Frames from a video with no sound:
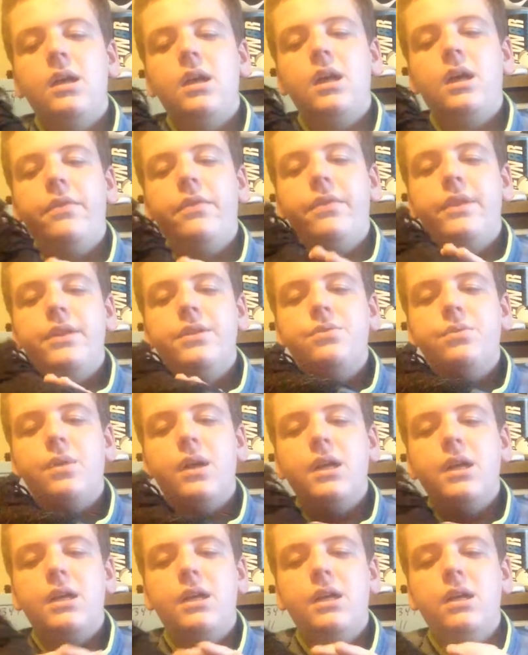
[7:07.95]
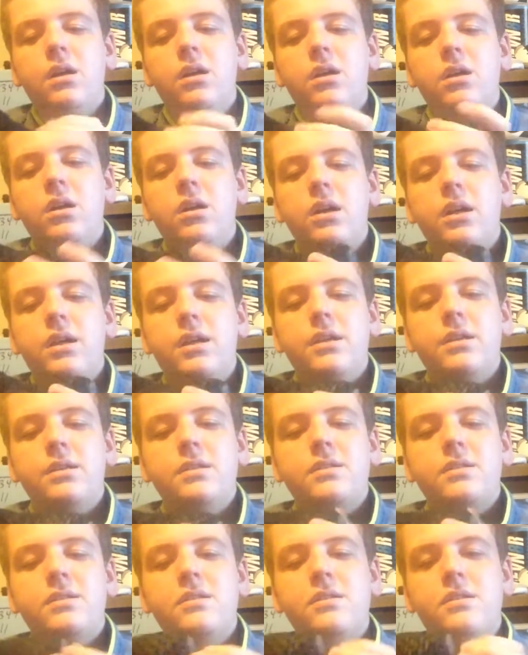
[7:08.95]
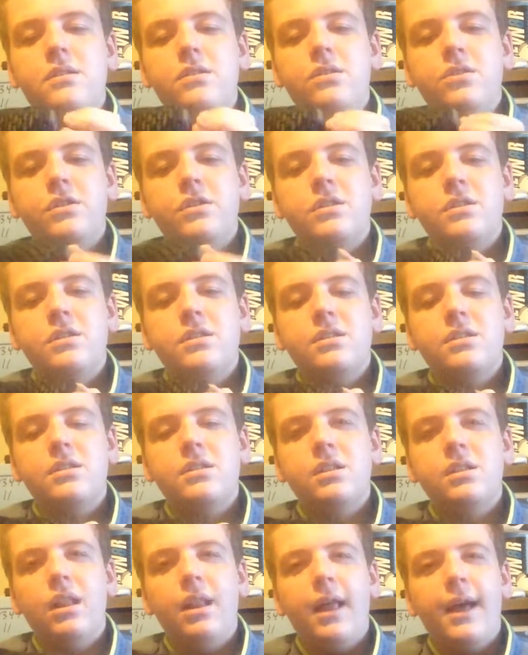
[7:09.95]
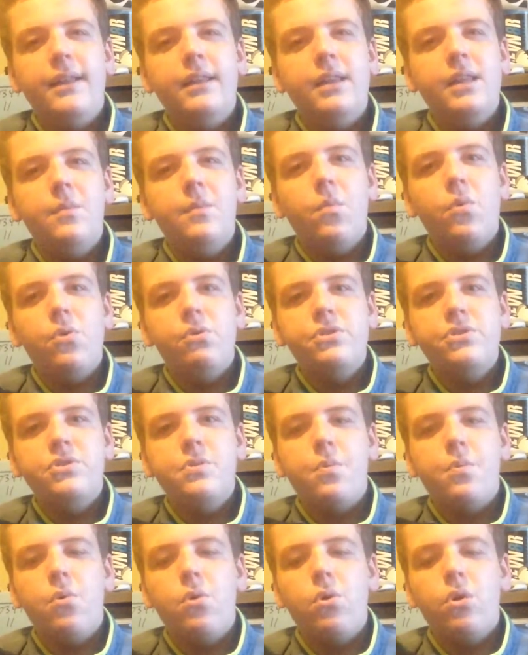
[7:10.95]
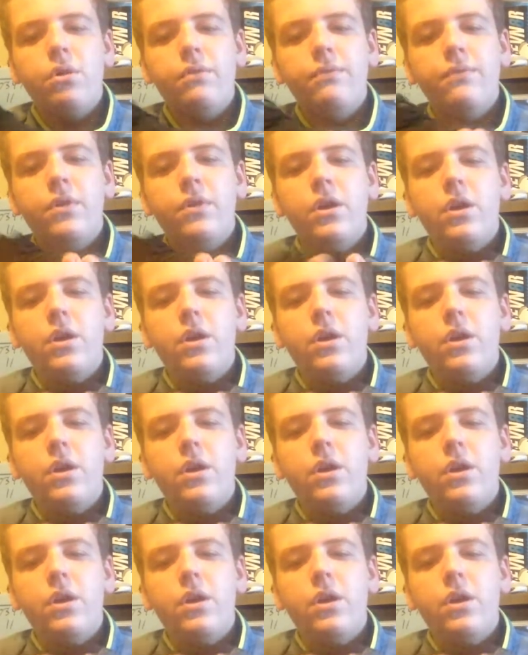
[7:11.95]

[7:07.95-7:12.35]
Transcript: and this right here is just slightly more supportive.